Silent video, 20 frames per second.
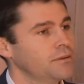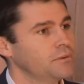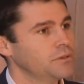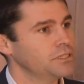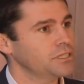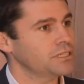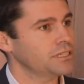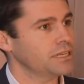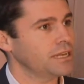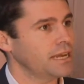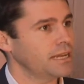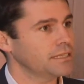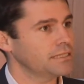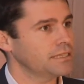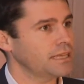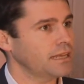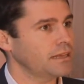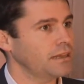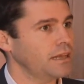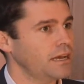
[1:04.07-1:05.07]
We just
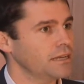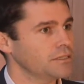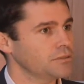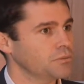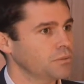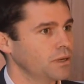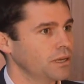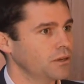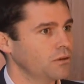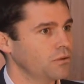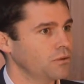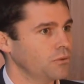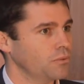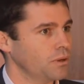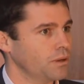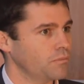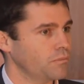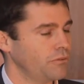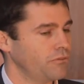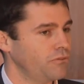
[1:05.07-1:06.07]
announced that last week or the
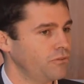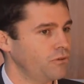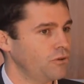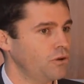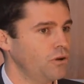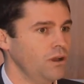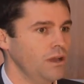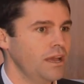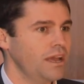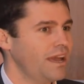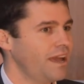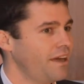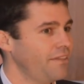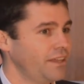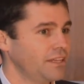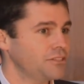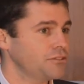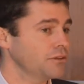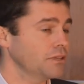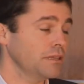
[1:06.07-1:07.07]
week before, and
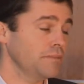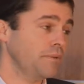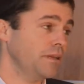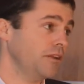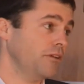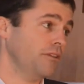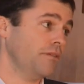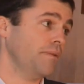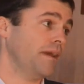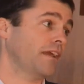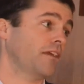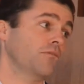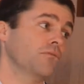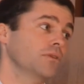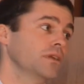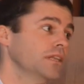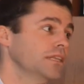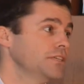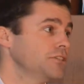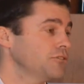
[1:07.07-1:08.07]
that's really been on the back of
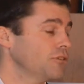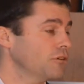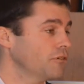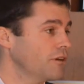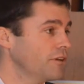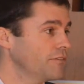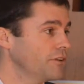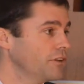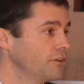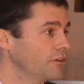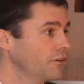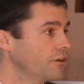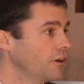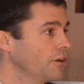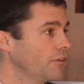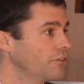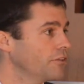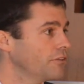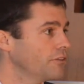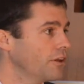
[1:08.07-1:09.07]
really strong revenue
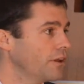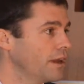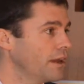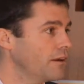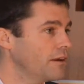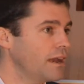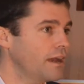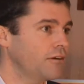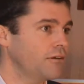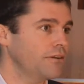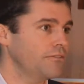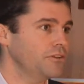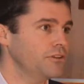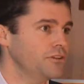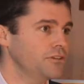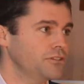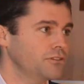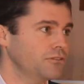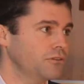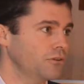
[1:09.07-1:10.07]
growth. So our
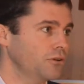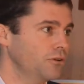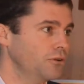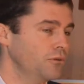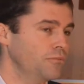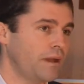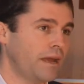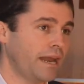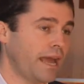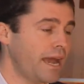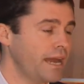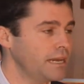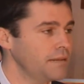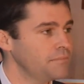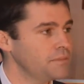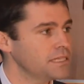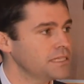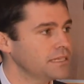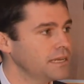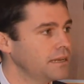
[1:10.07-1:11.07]
revenues grew about
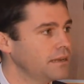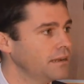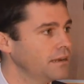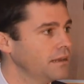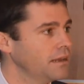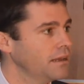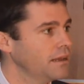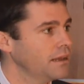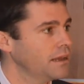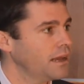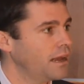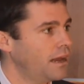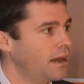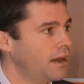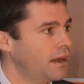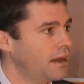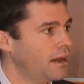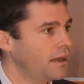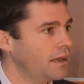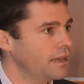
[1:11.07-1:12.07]
80%
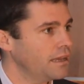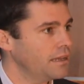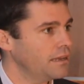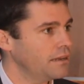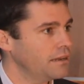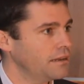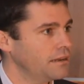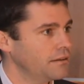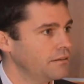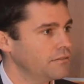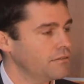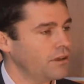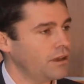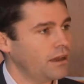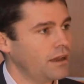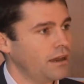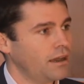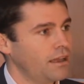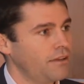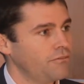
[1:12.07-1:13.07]
in
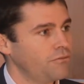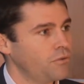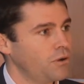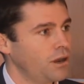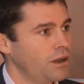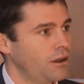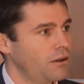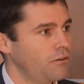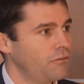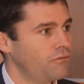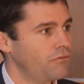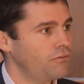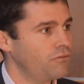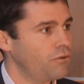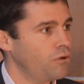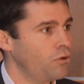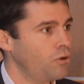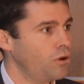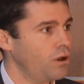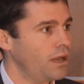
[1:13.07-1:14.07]

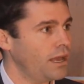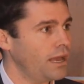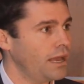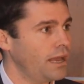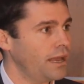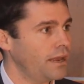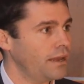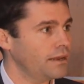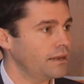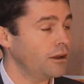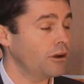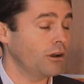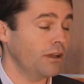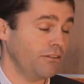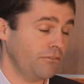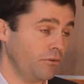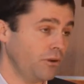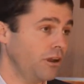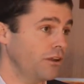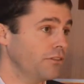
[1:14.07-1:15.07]
FY04 and
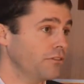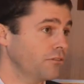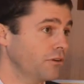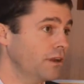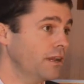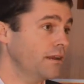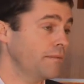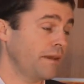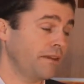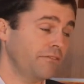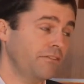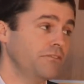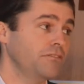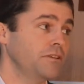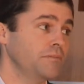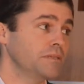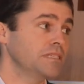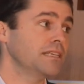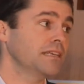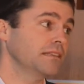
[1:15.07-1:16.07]
FY03 and about
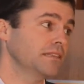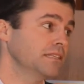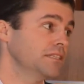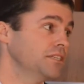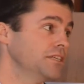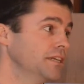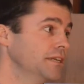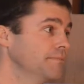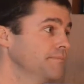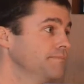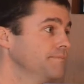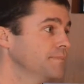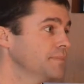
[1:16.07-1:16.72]
50% this year.